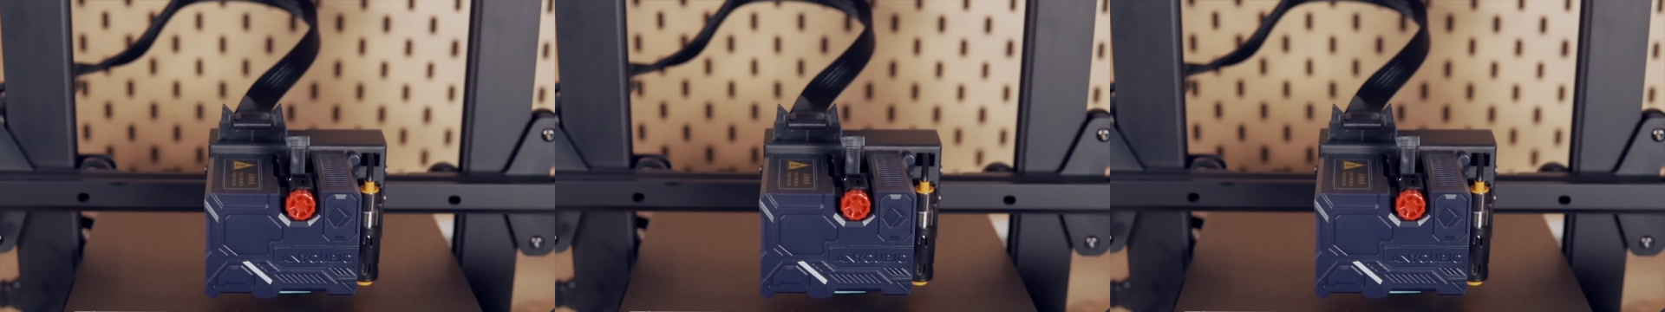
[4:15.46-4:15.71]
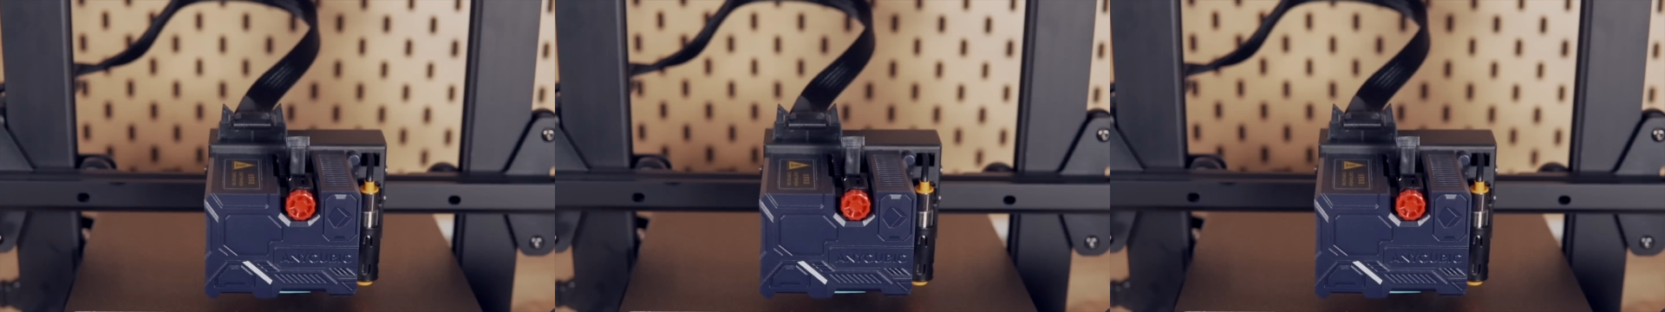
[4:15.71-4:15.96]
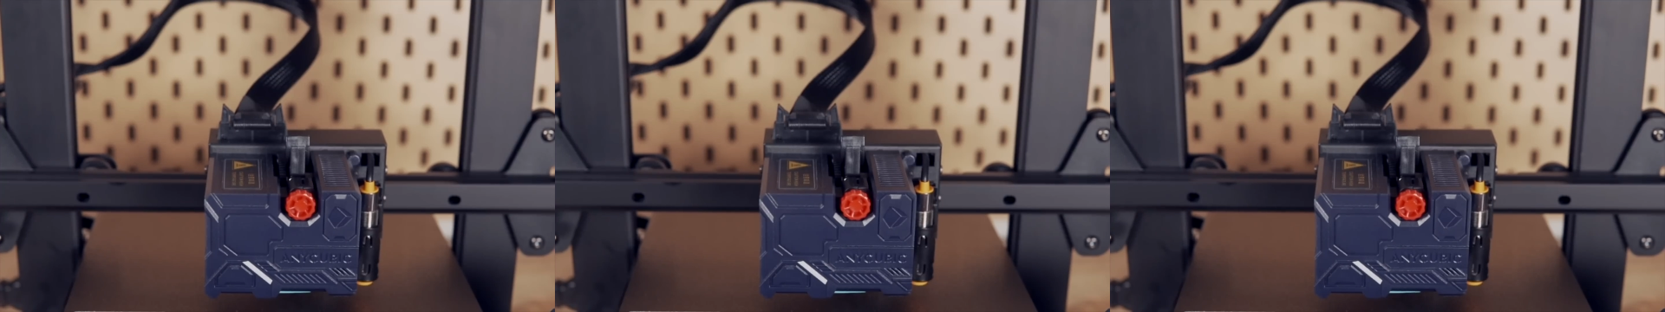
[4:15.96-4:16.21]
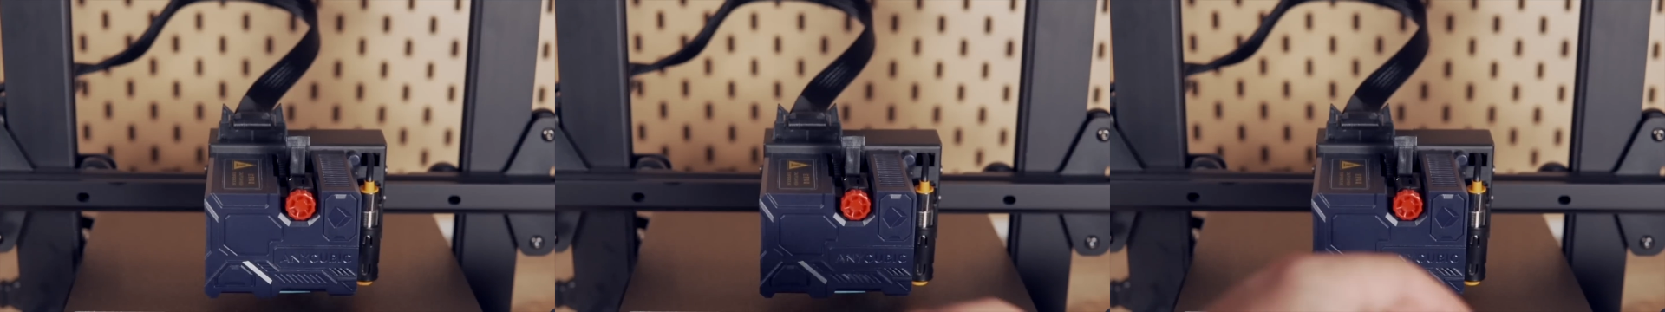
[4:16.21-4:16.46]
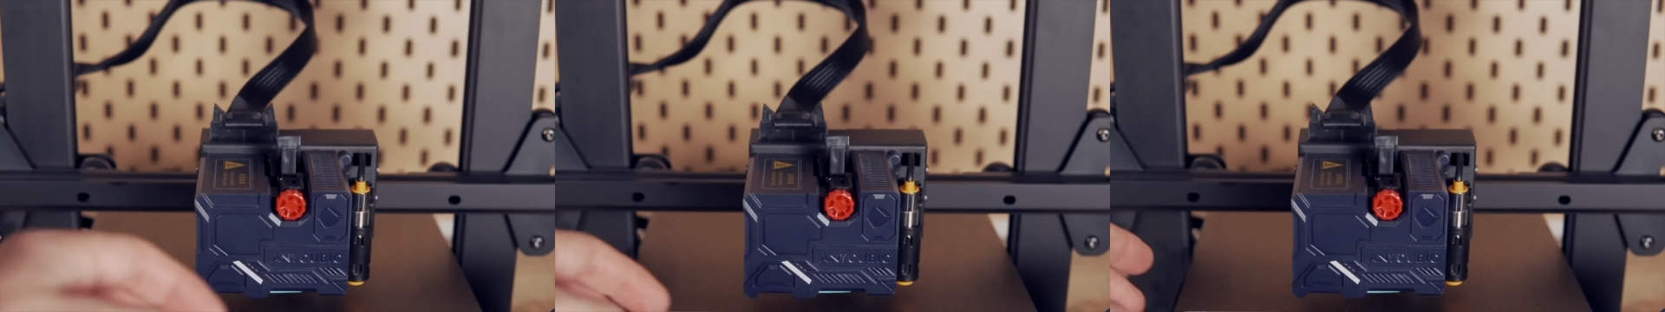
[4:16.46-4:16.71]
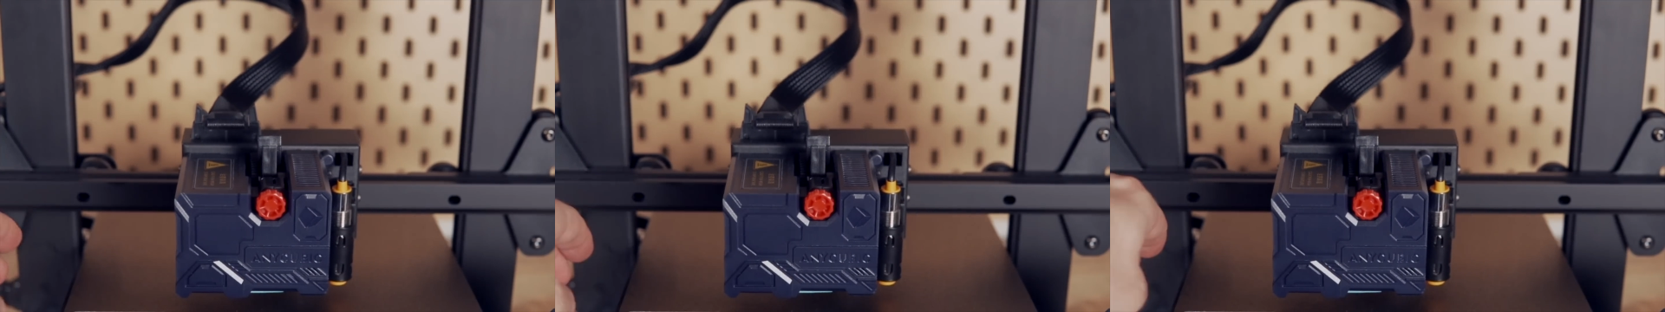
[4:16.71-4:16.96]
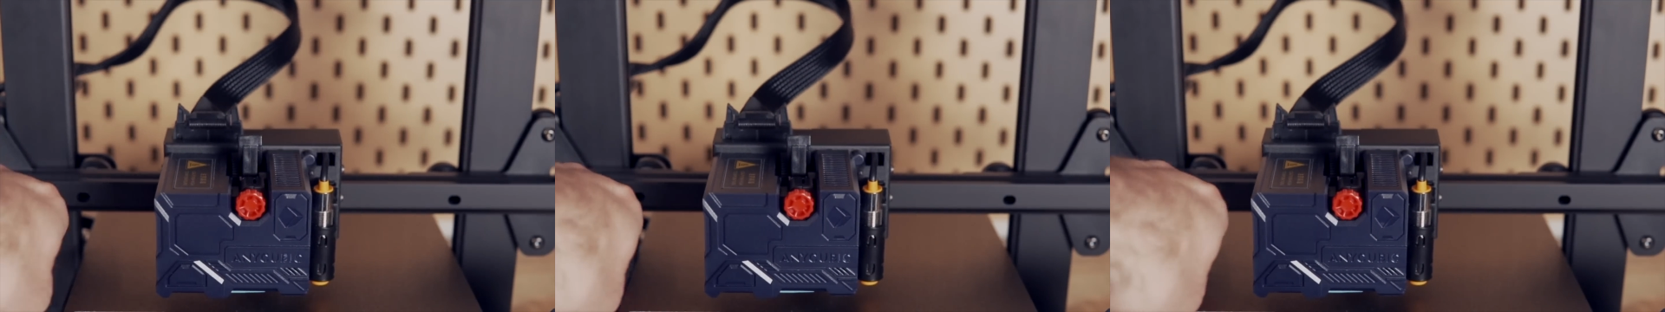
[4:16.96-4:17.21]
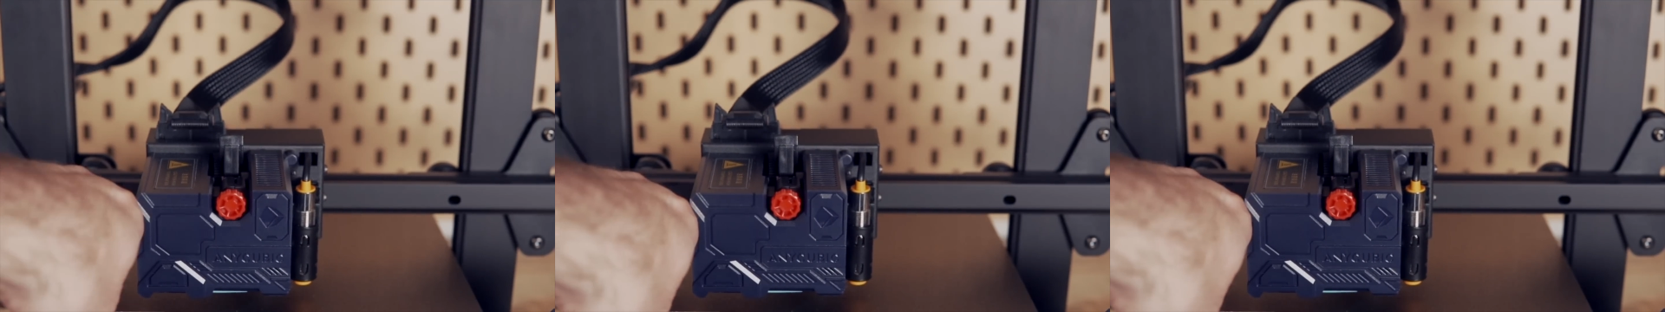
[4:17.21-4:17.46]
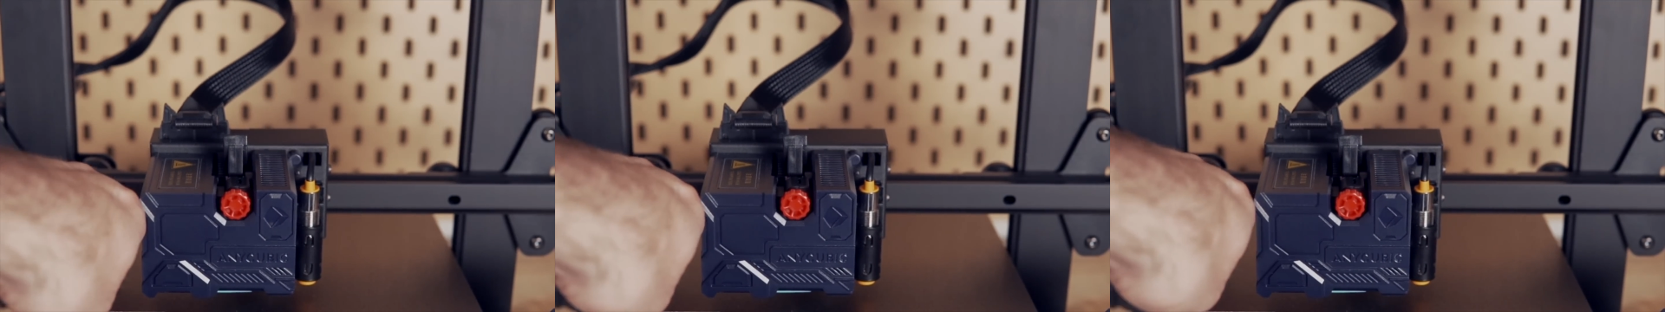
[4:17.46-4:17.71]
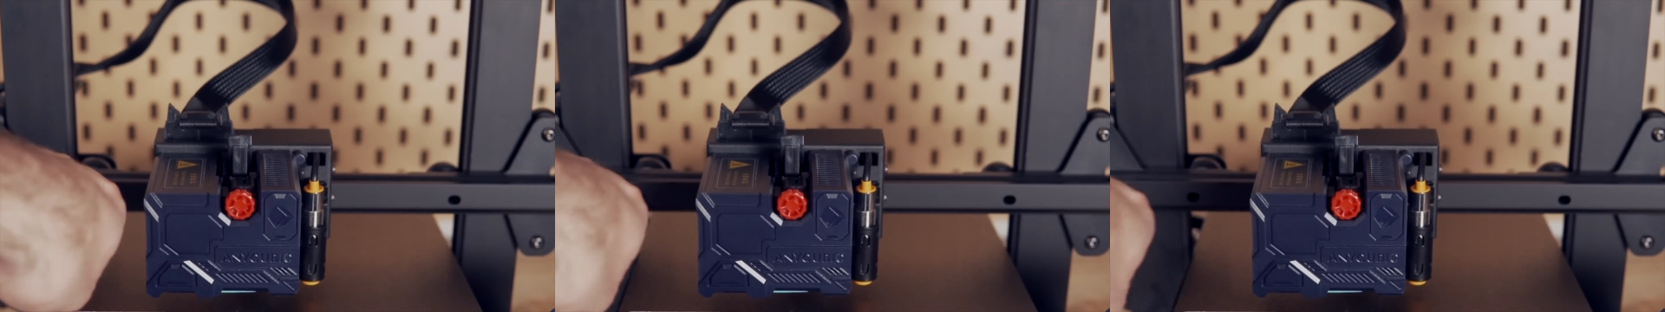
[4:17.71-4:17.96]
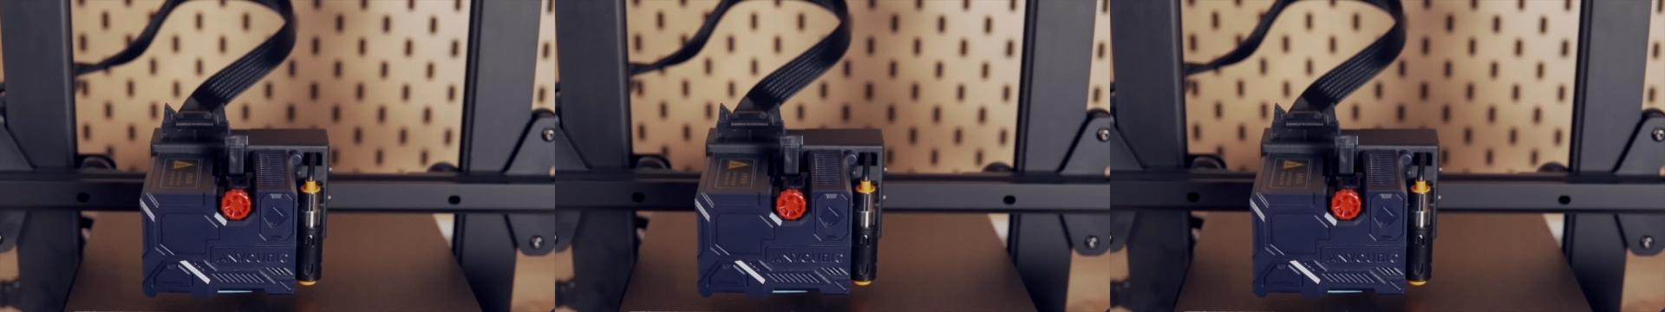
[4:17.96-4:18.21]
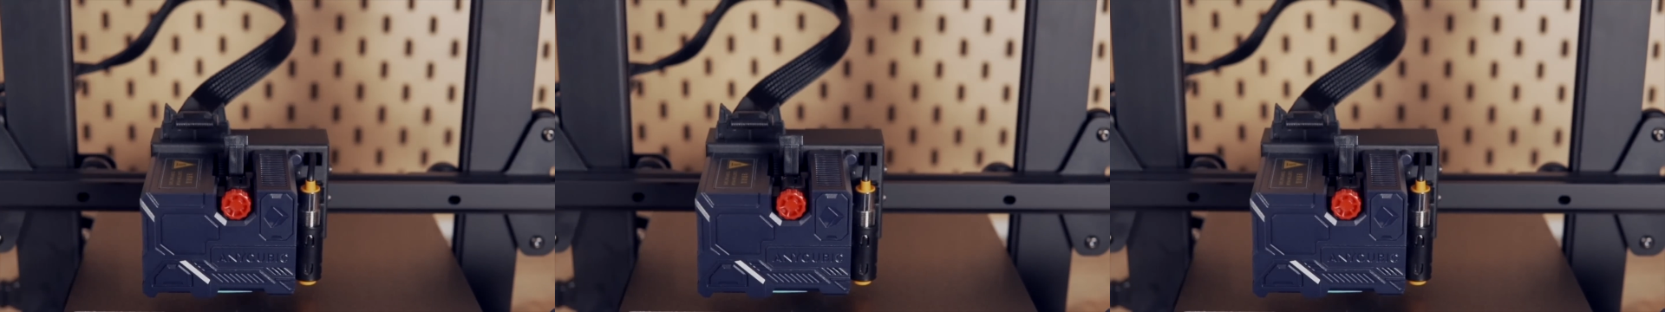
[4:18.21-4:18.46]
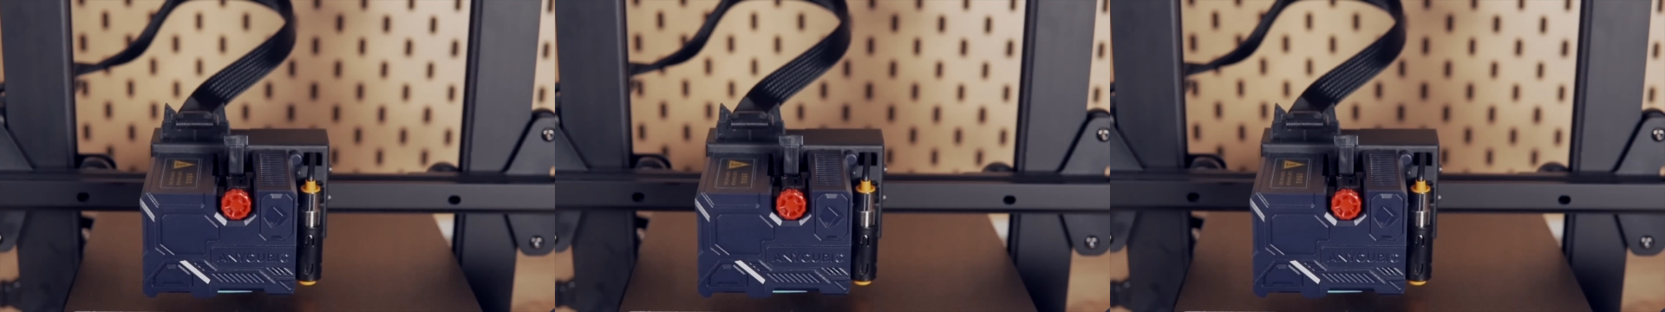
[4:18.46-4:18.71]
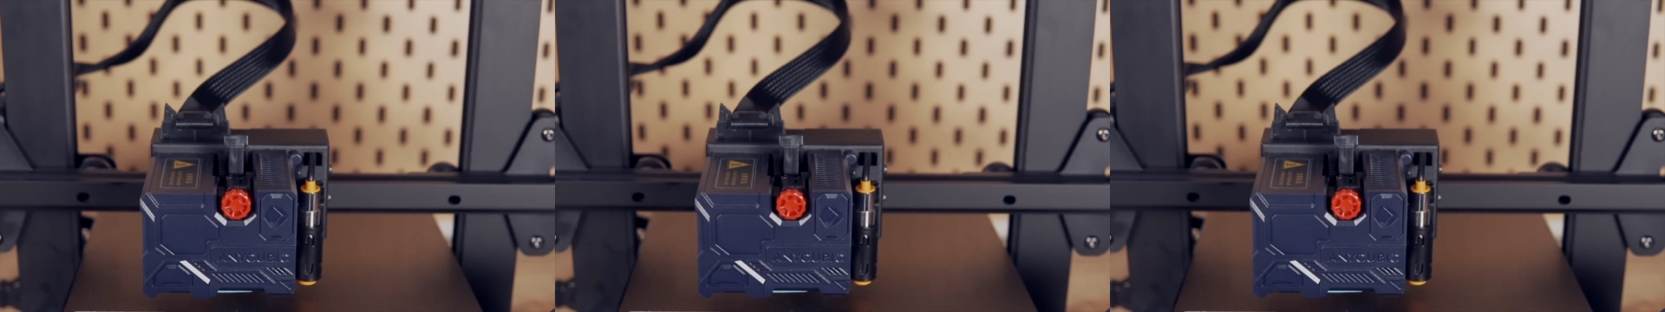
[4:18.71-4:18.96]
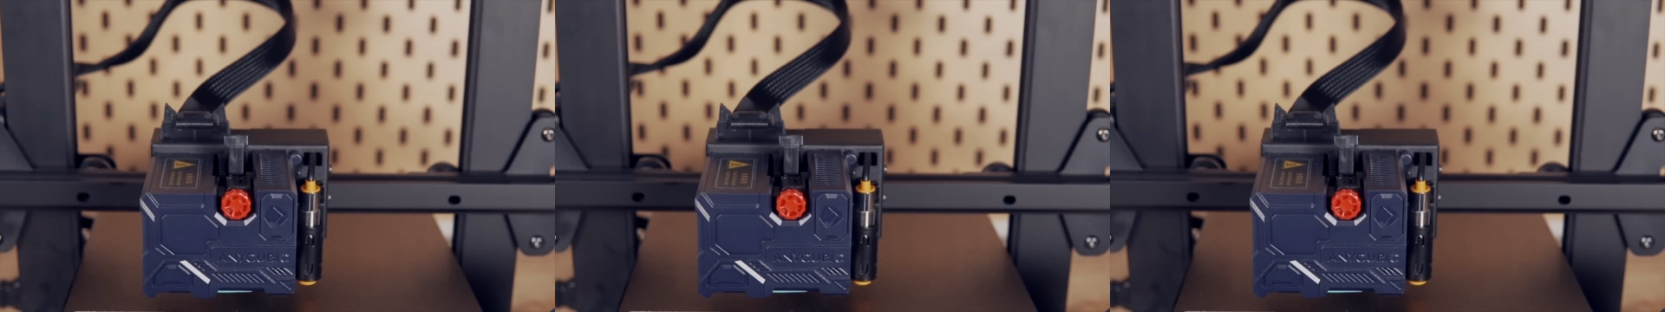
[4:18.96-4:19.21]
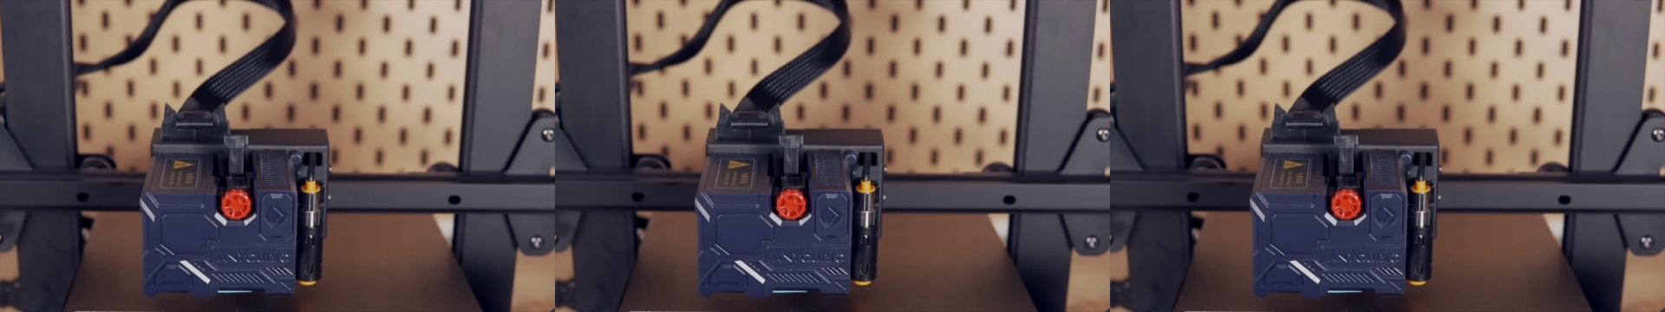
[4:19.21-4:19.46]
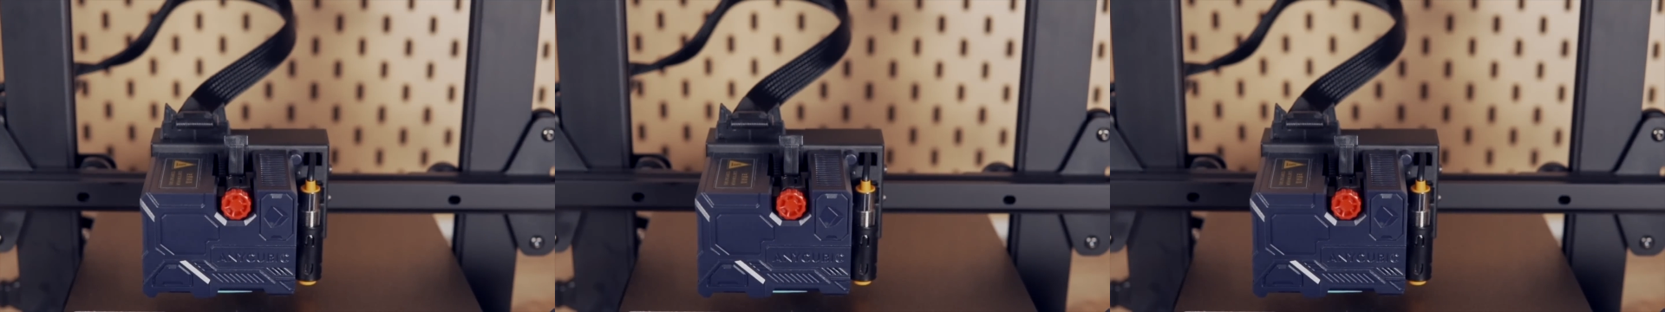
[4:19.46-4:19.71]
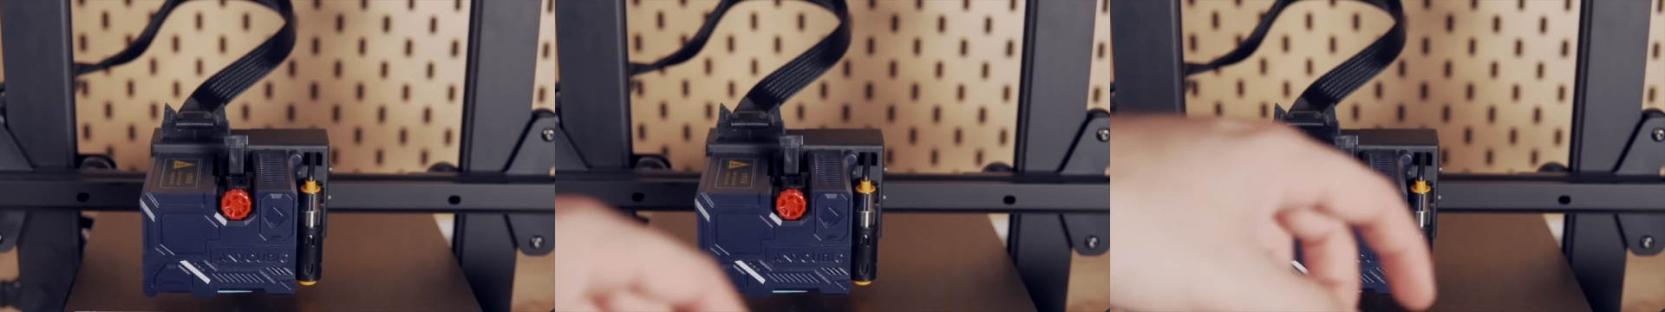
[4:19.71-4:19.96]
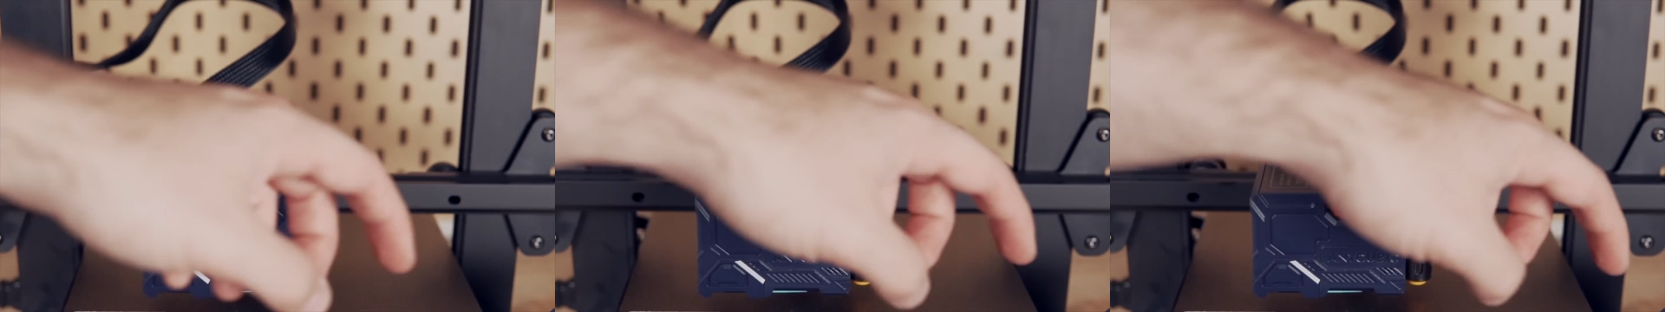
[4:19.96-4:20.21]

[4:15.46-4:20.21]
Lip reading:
(no speaker visible)